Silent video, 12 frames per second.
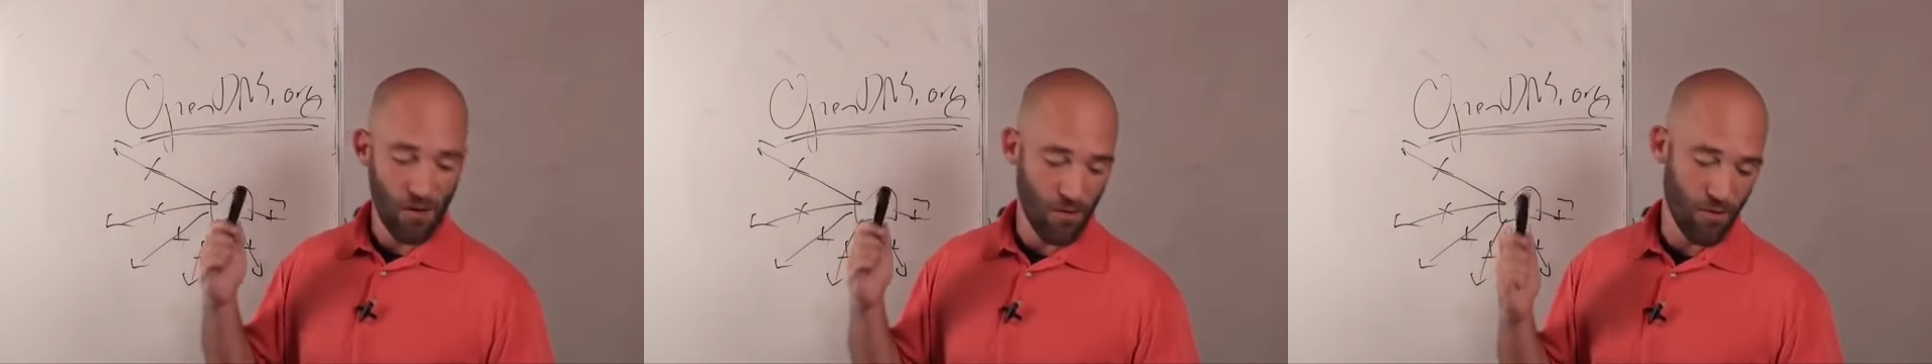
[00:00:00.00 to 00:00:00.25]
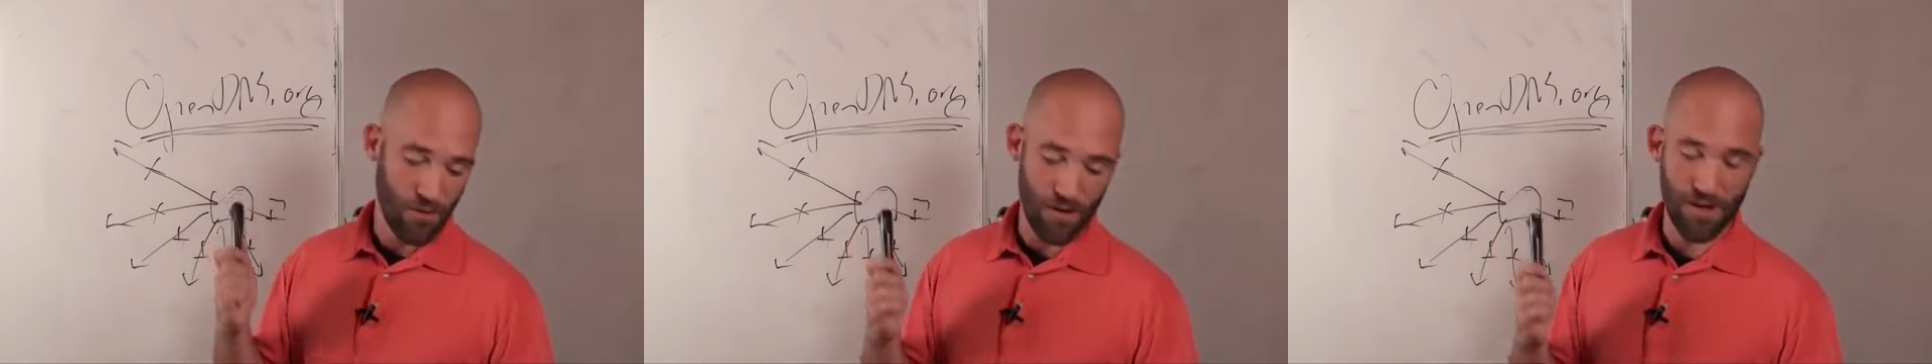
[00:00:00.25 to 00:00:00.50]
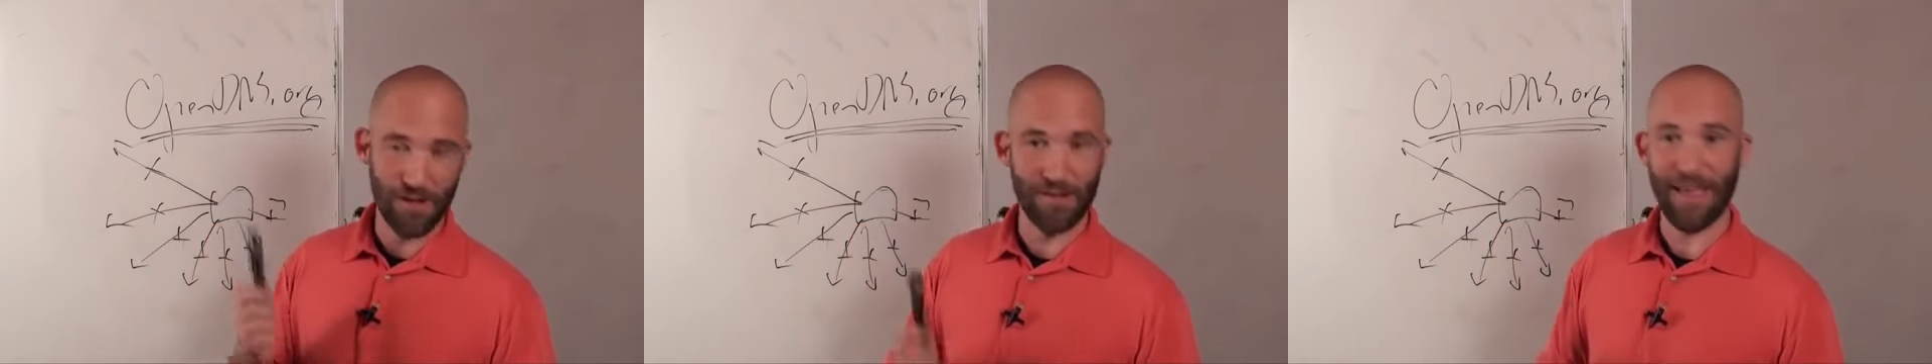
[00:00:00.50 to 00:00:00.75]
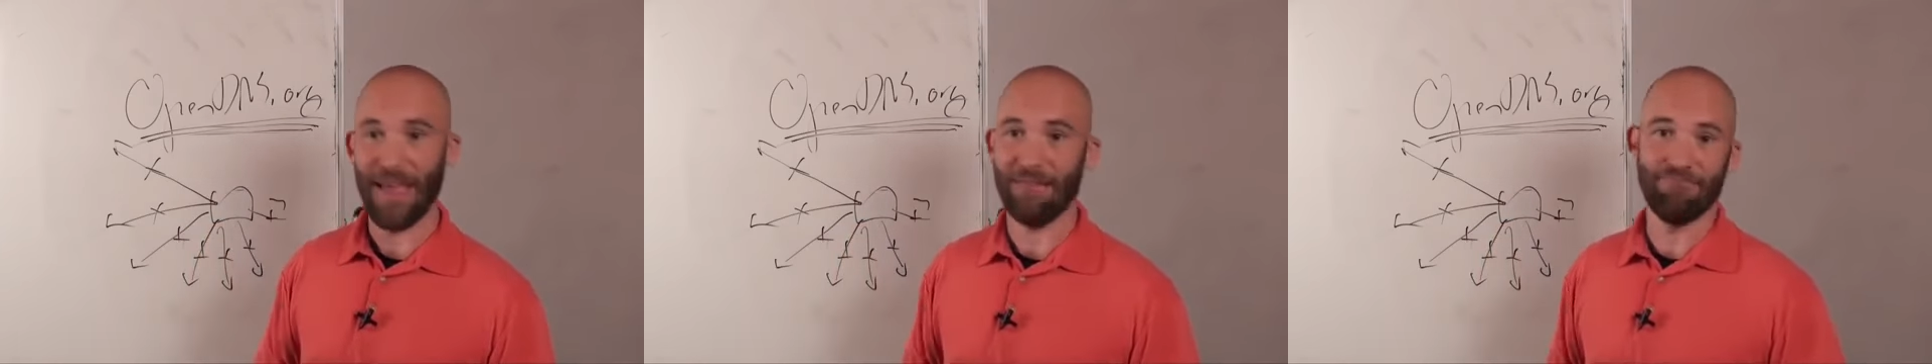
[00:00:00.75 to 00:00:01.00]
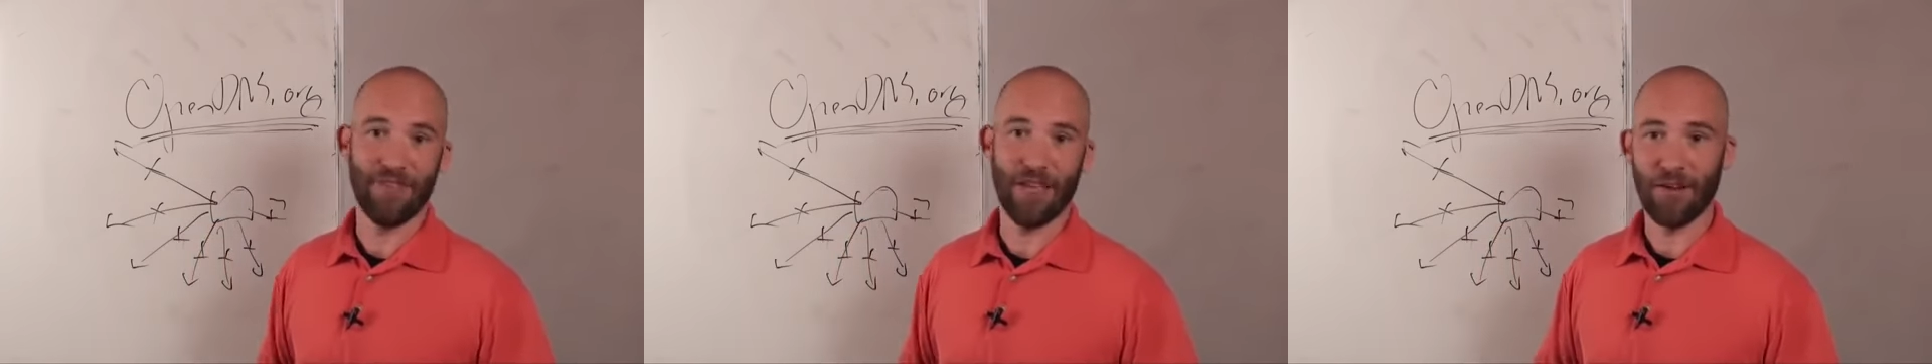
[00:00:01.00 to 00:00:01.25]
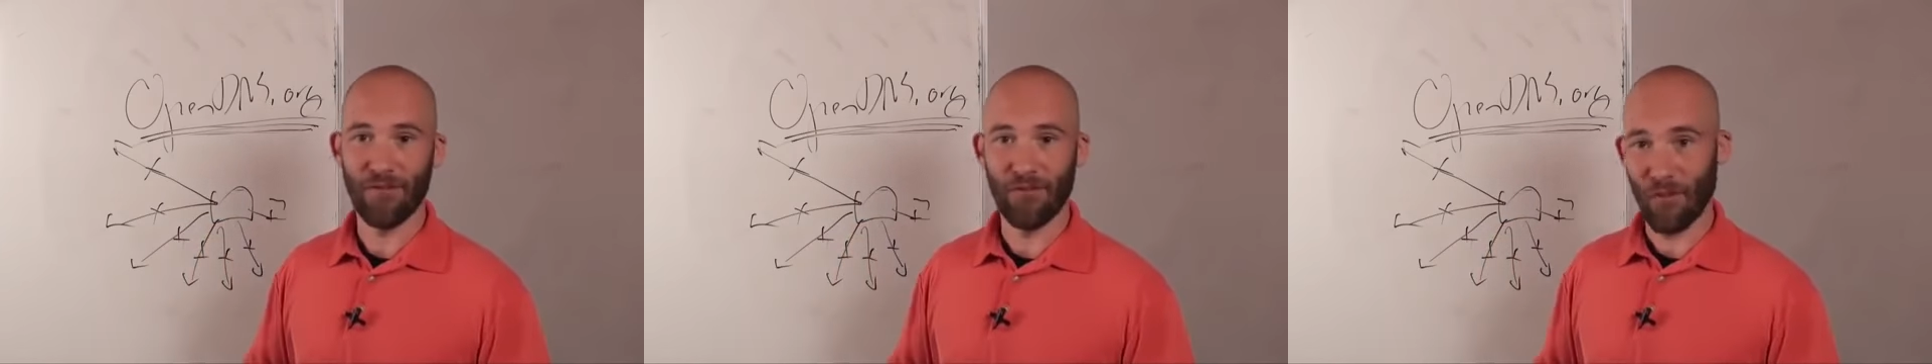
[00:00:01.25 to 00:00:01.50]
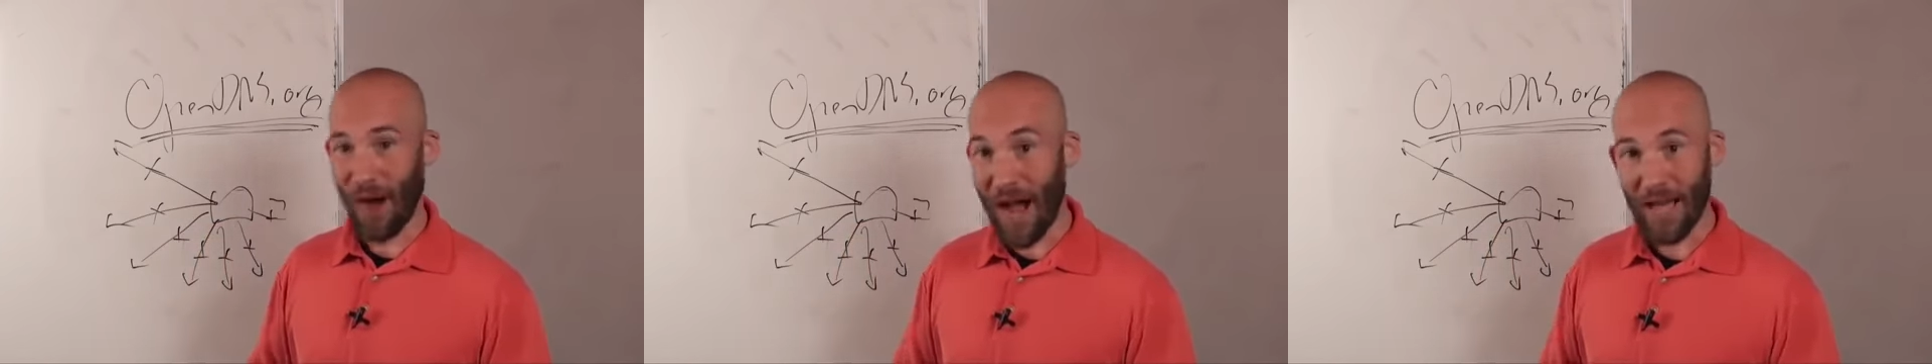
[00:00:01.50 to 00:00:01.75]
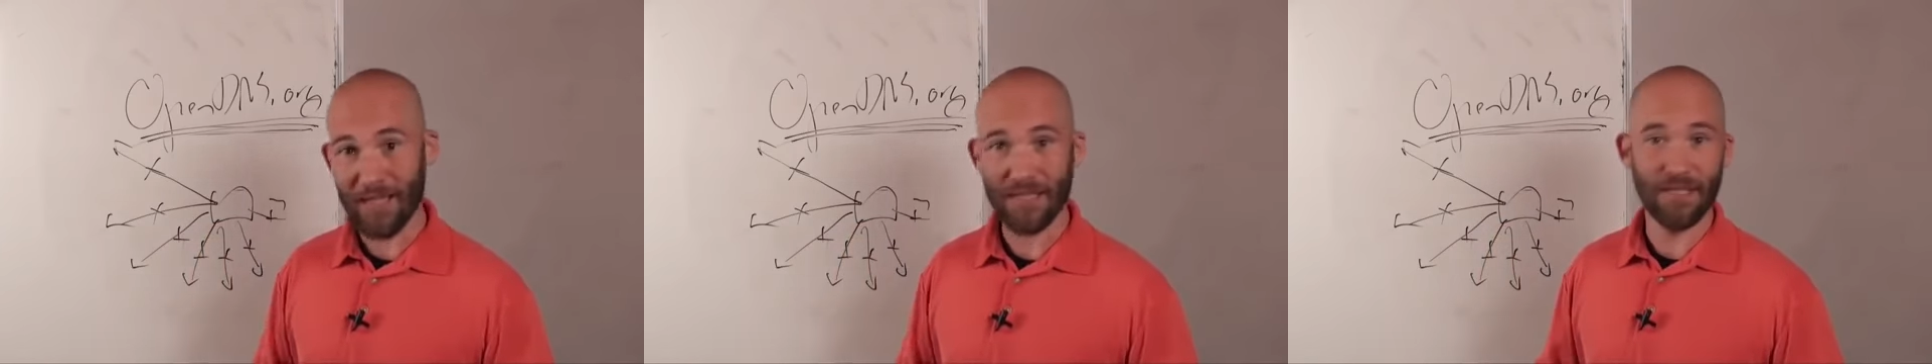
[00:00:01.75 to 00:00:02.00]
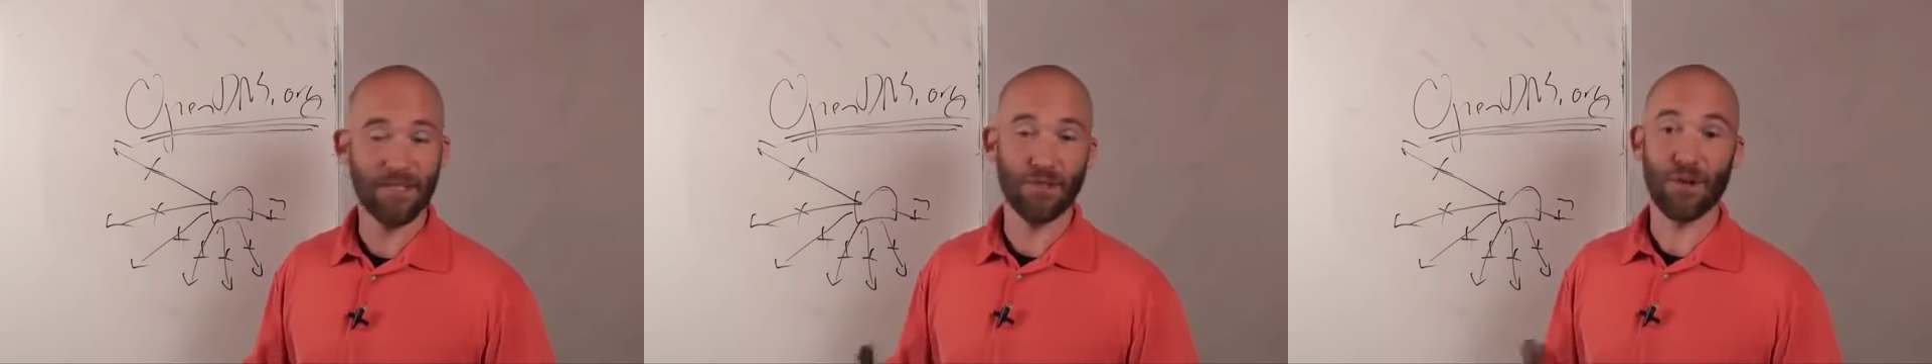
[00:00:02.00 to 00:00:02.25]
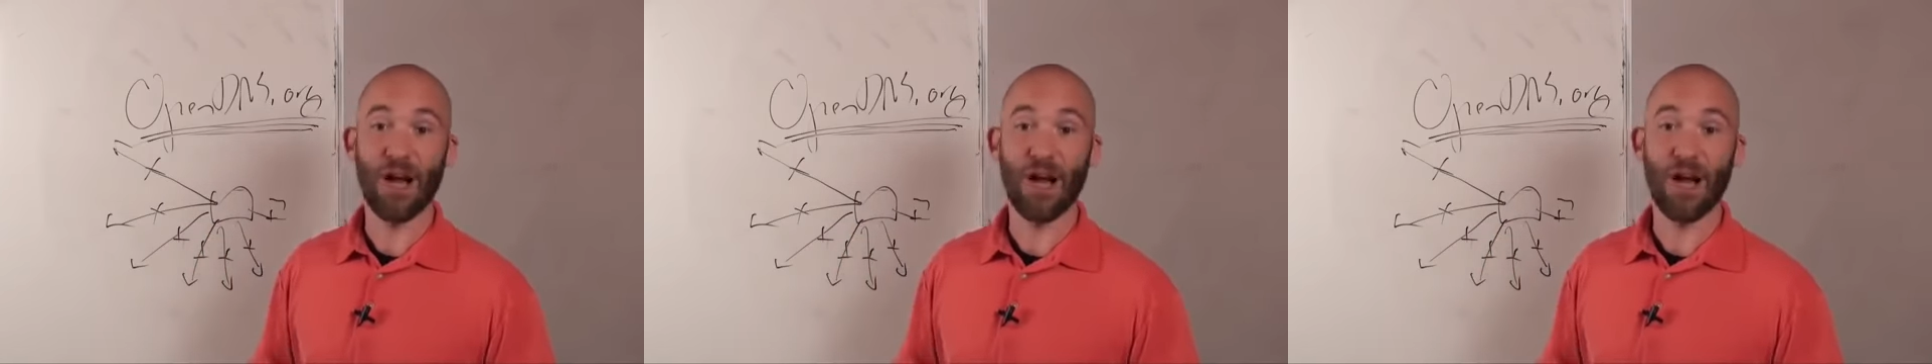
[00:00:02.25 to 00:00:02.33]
or Verizon's or